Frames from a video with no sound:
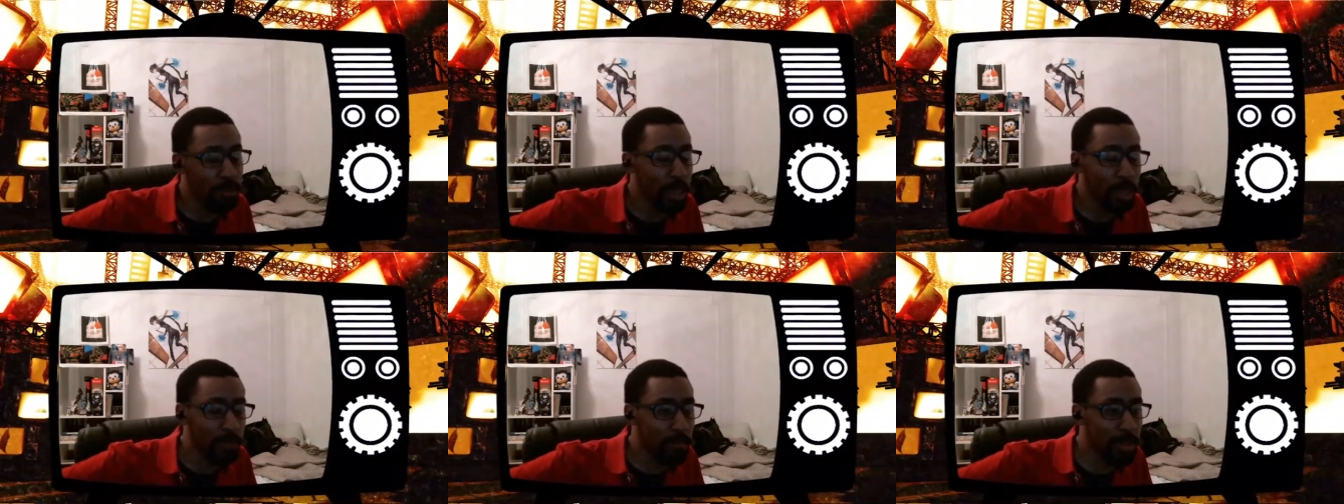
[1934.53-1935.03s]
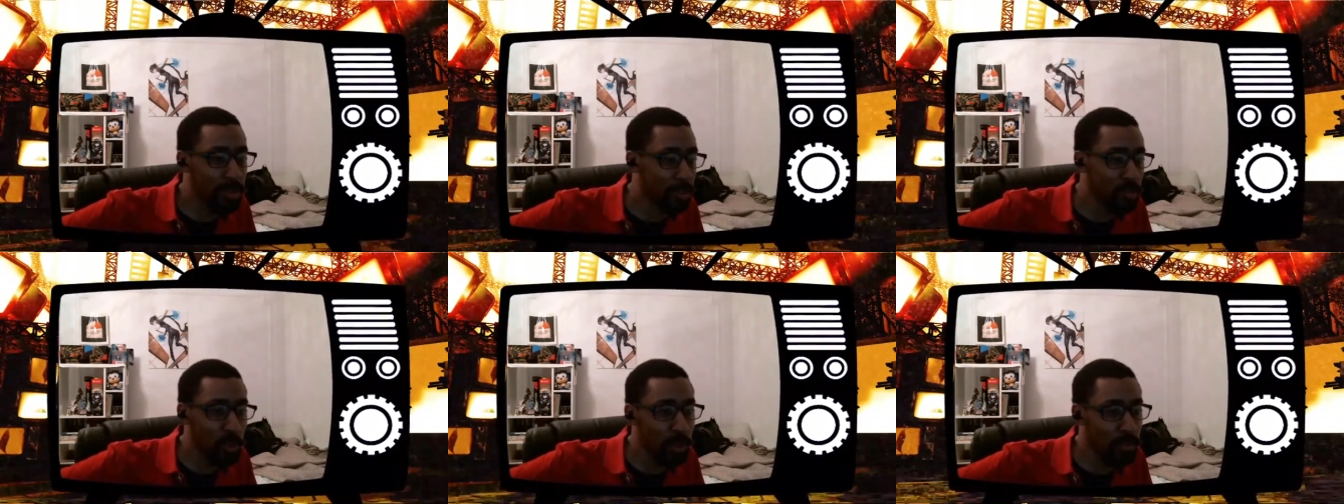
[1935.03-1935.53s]
Like my
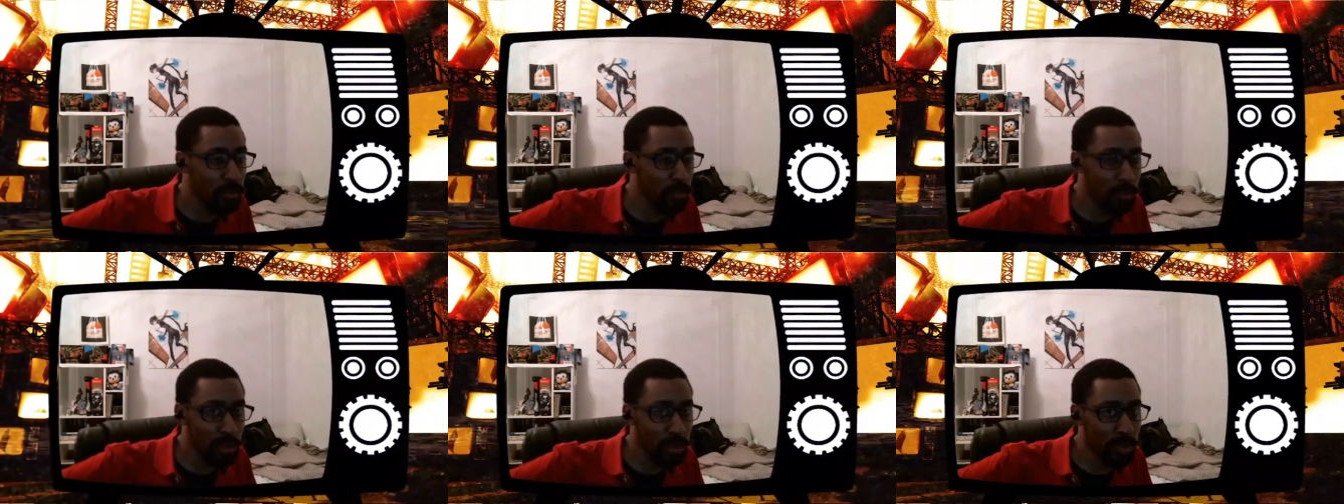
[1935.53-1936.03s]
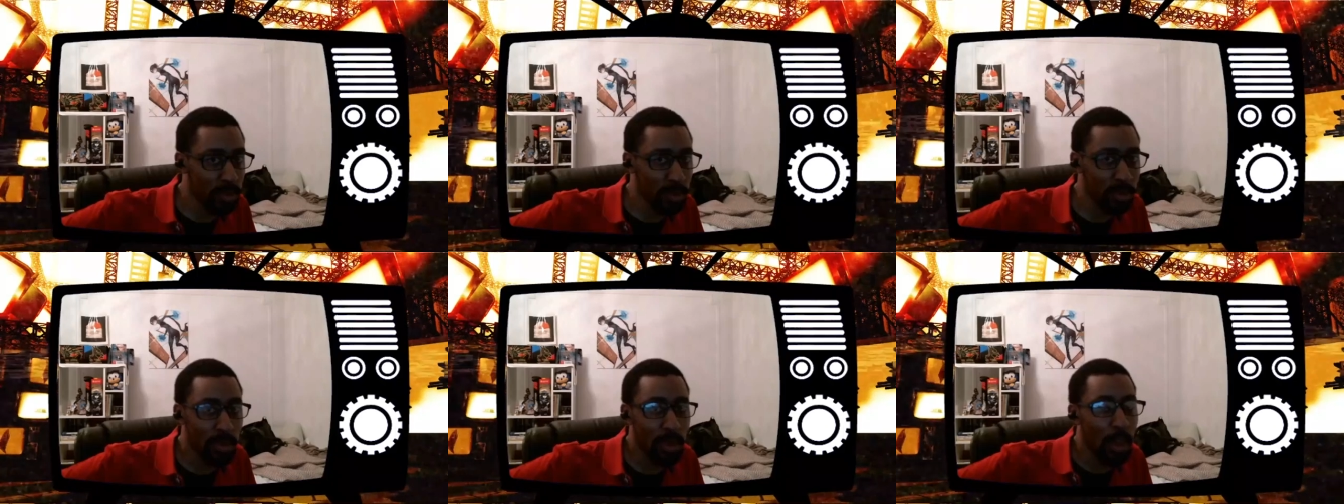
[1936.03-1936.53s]
situation
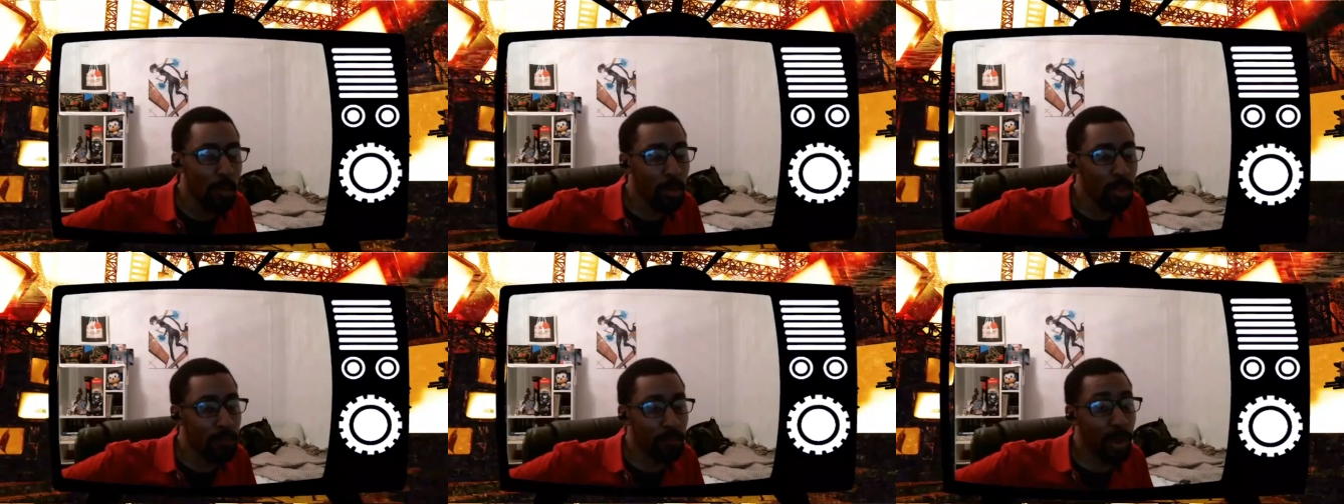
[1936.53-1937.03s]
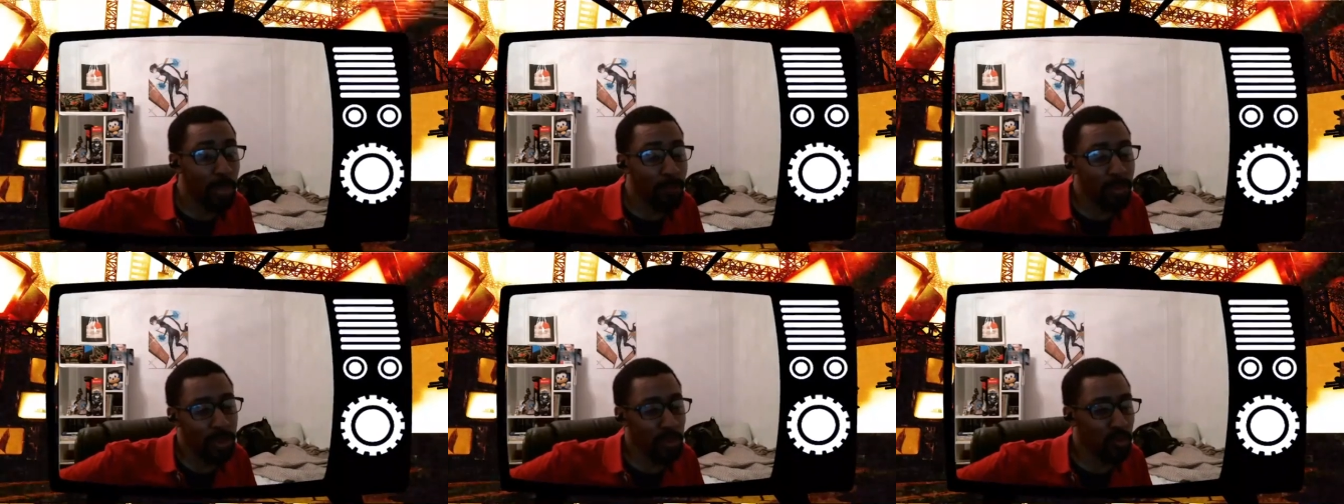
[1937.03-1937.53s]
was, my
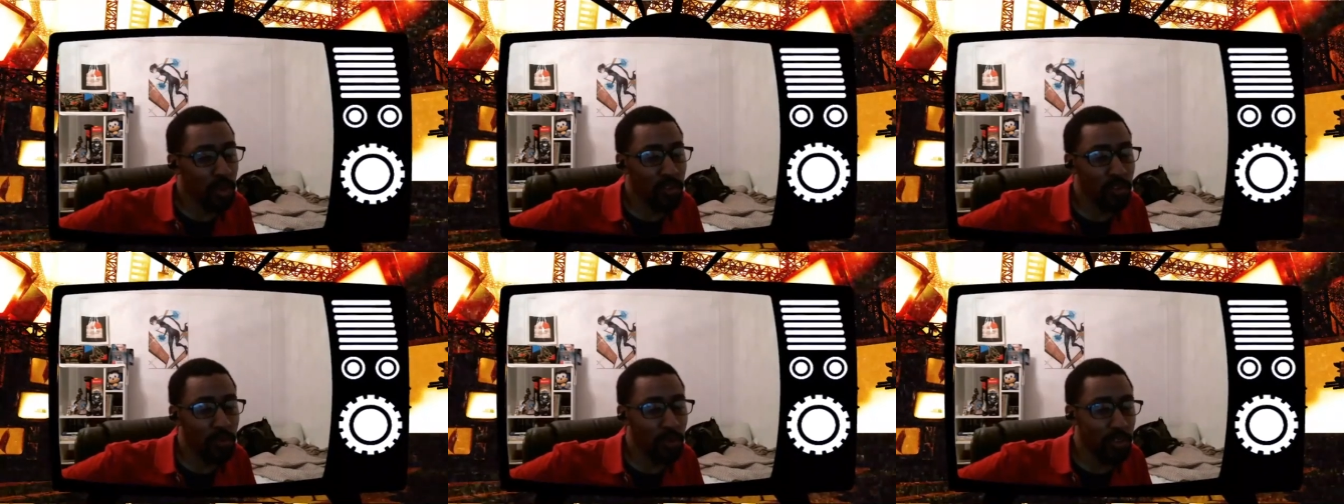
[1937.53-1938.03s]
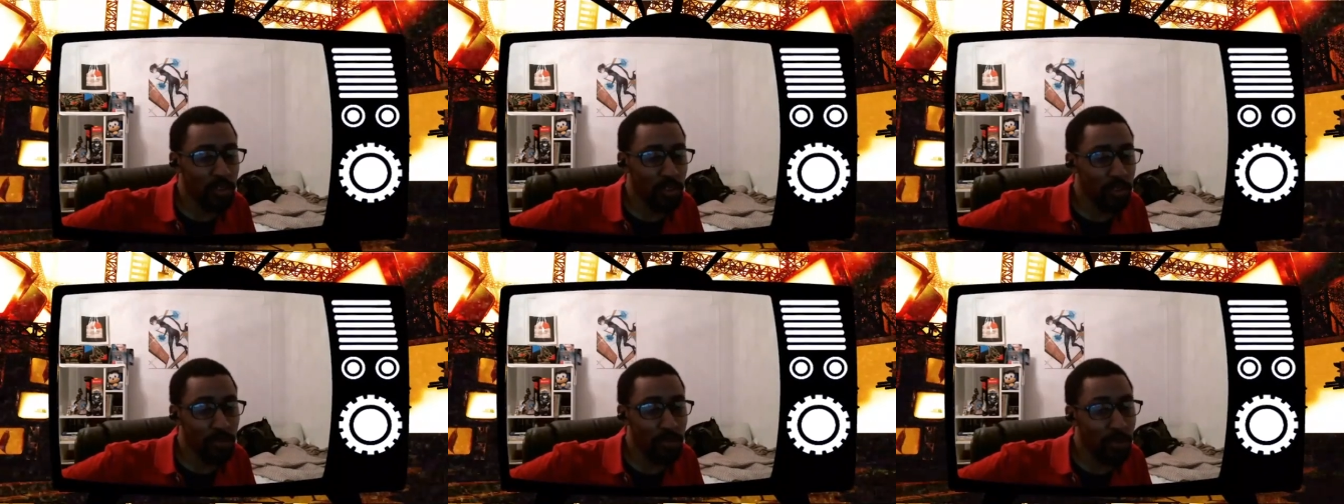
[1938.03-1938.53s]
living situation was
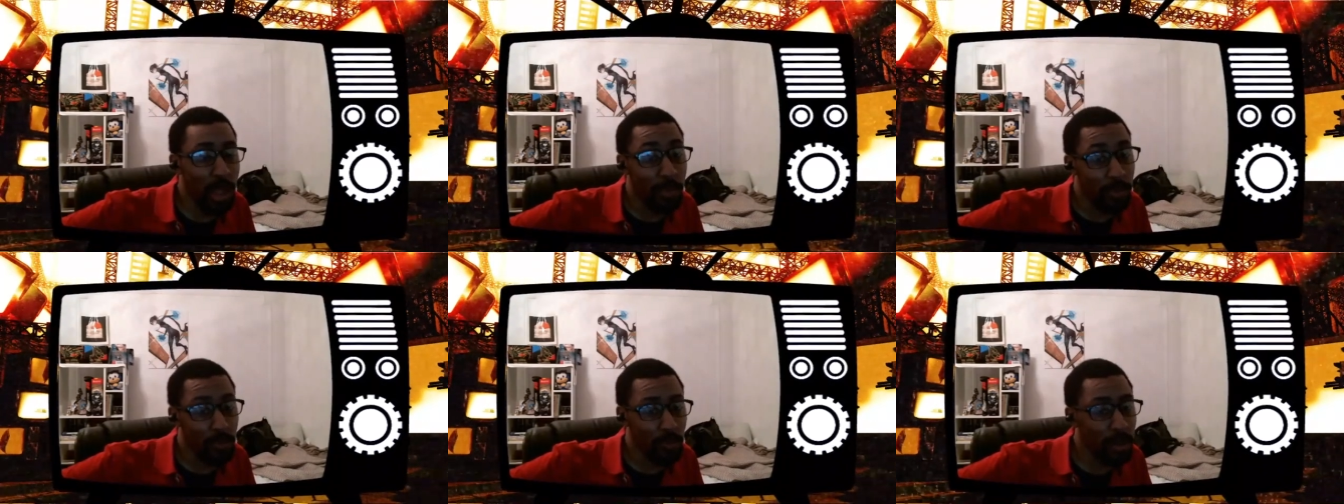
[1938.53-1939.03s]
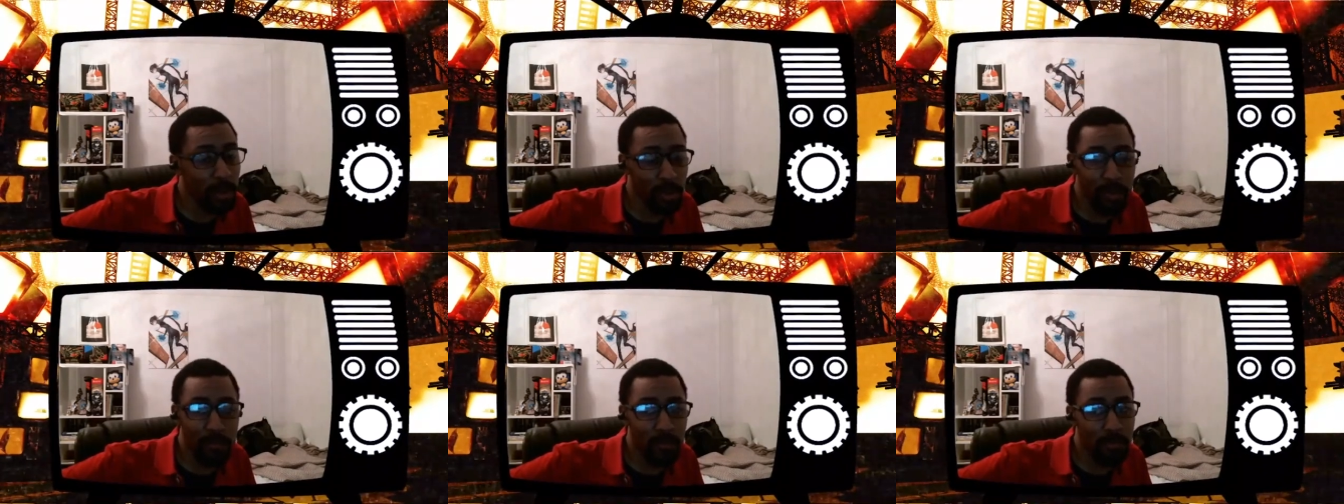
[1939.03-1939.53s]
just not the
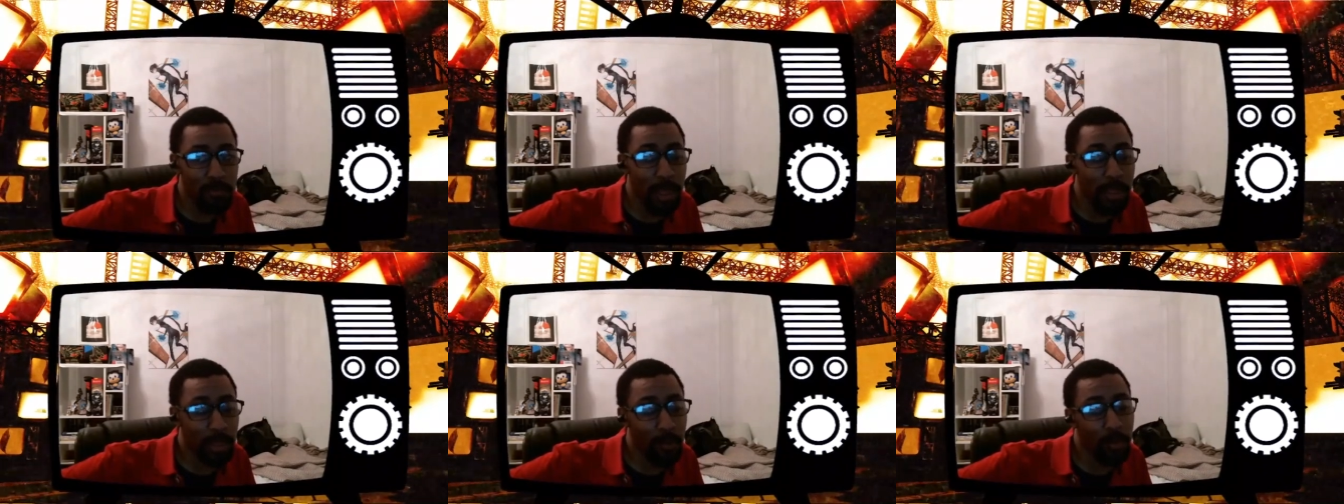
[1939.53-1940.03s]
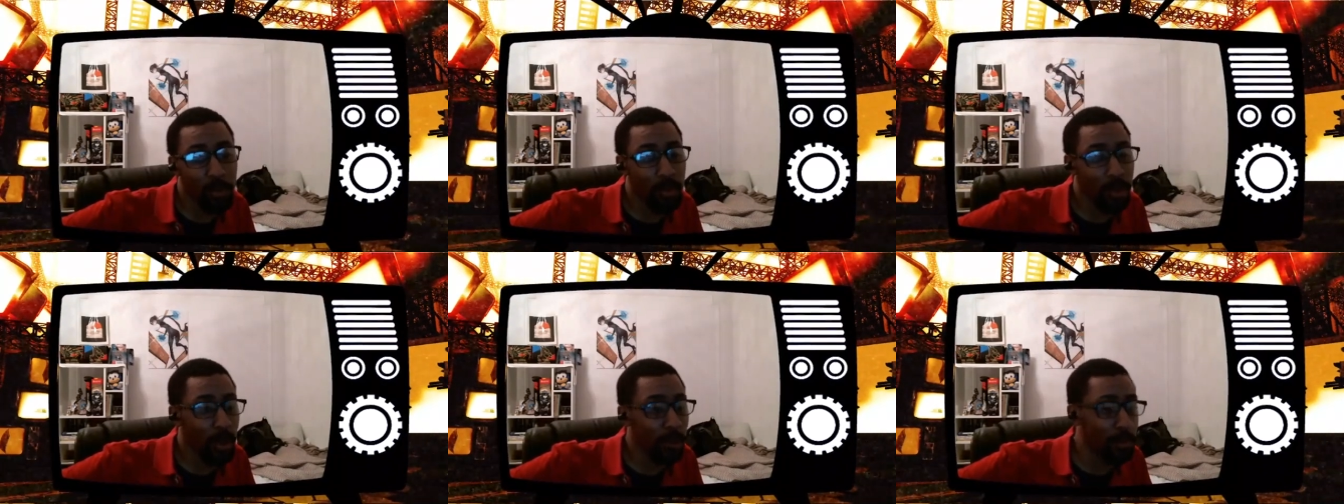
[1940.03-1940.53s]
greatest at that point in
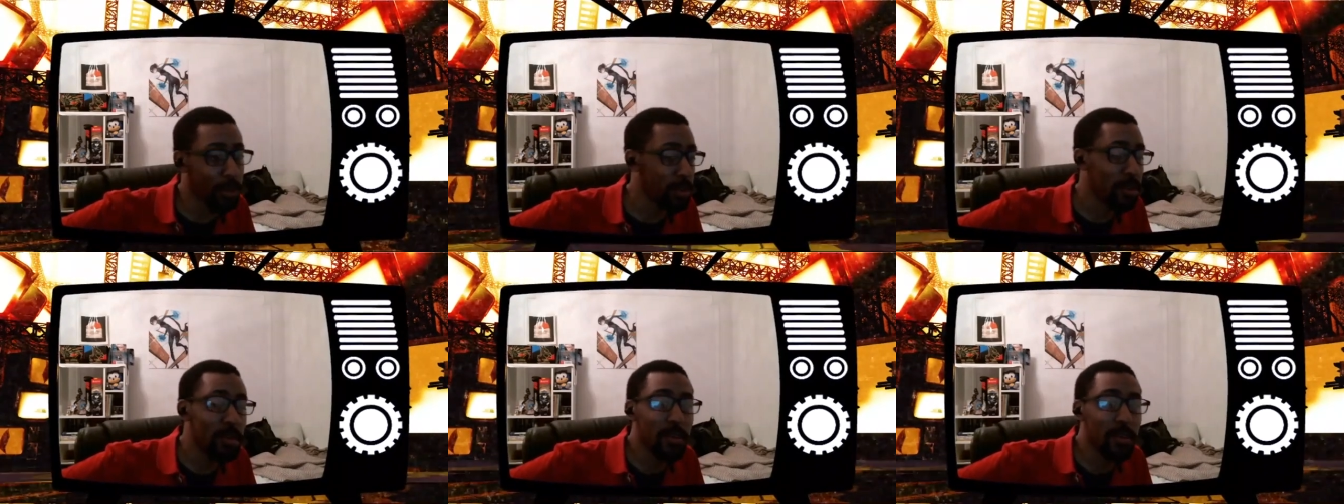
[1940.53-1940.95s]
time. But